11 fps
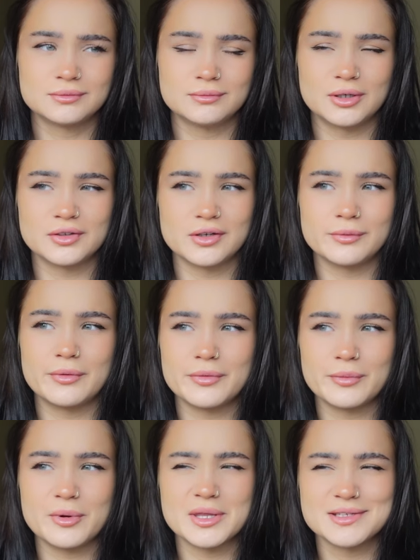Well, I don't know
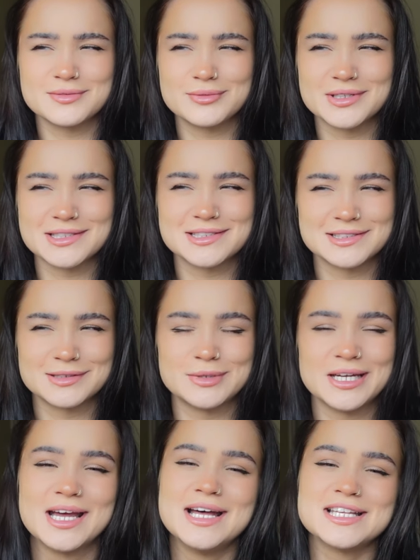what this is going
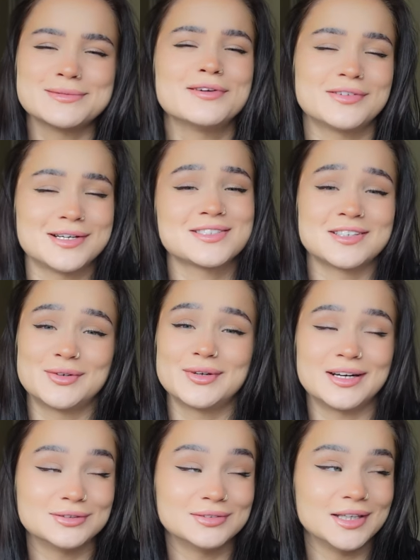to be. So my first child,
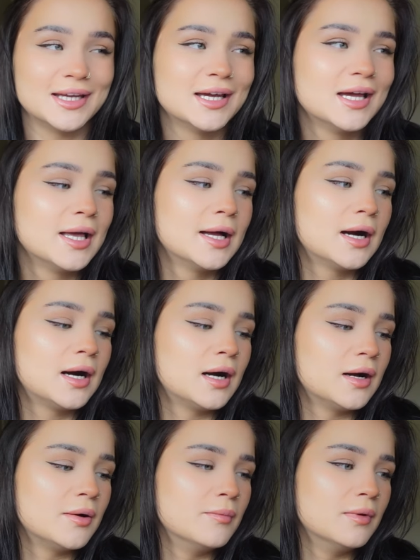Alfie,
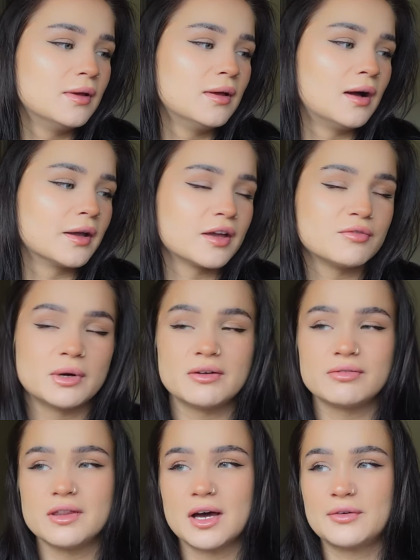I gave
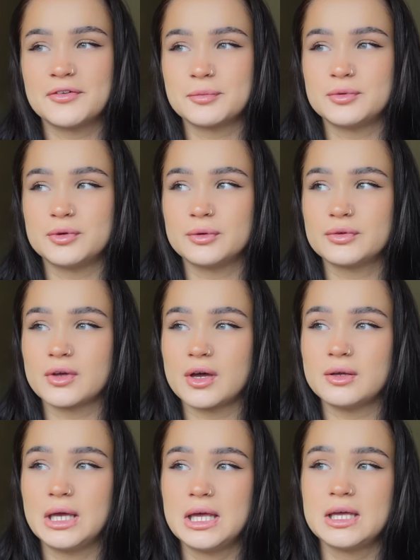birth in that hospital. So
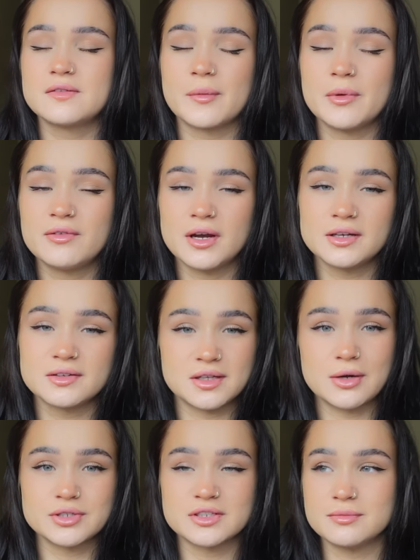it's going to be very
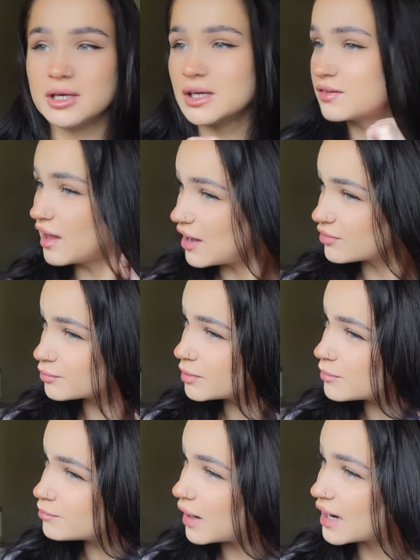nostalgic to me because I haven't
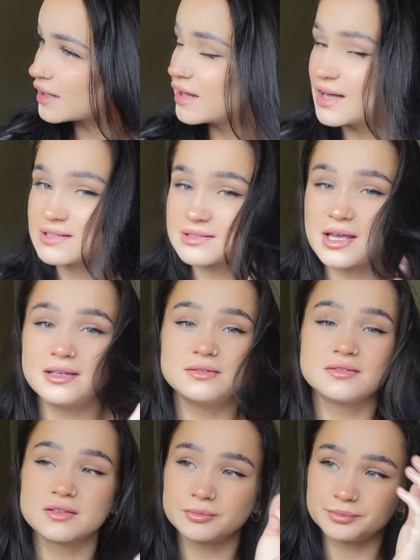been back there
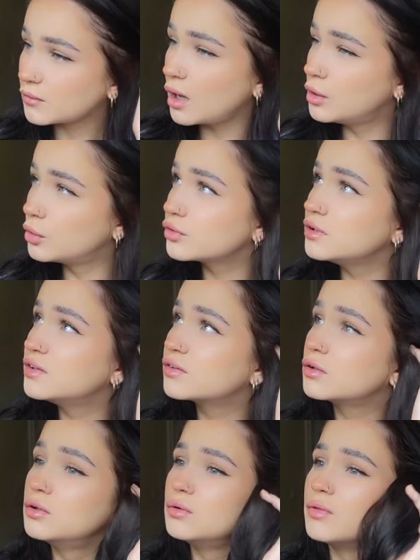since. I also need to
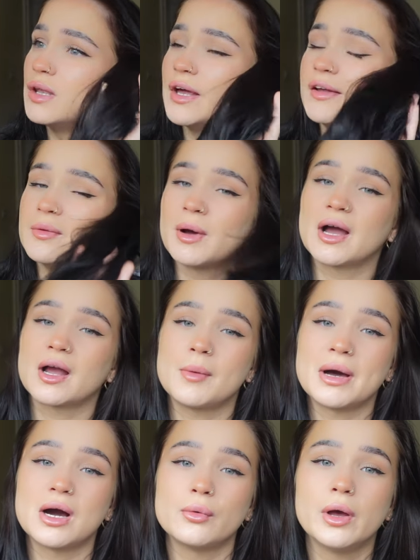call the lady back
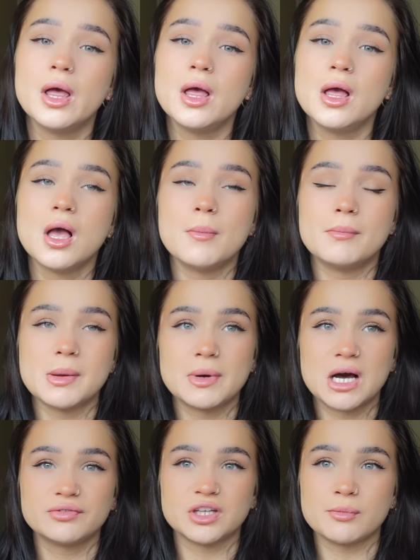about my
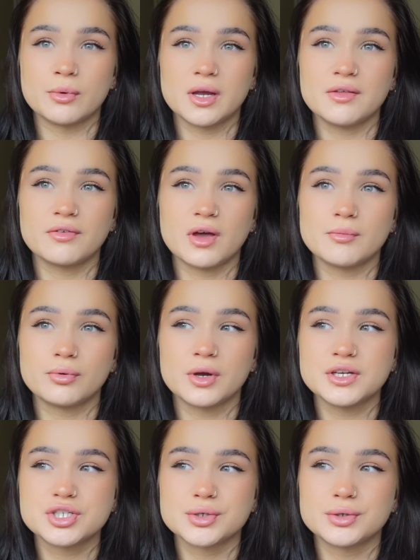birth debrief. I'm
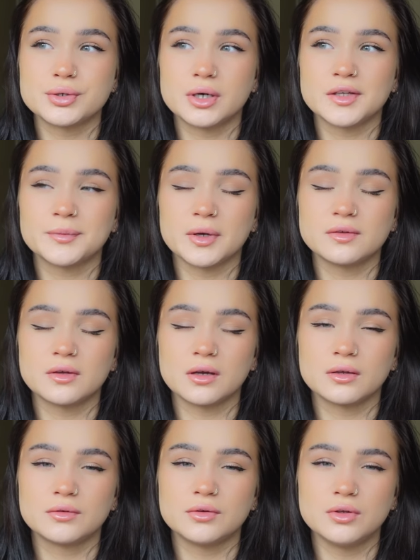pretty sure I spoke to
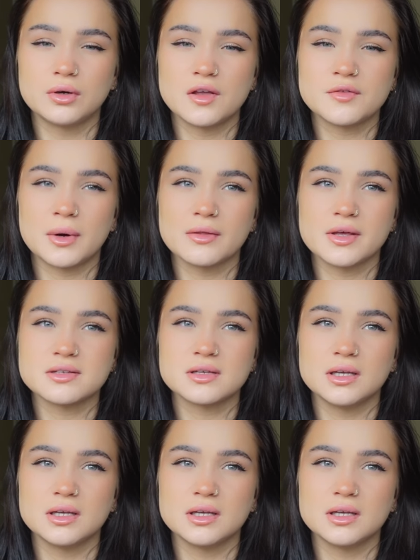you guys about this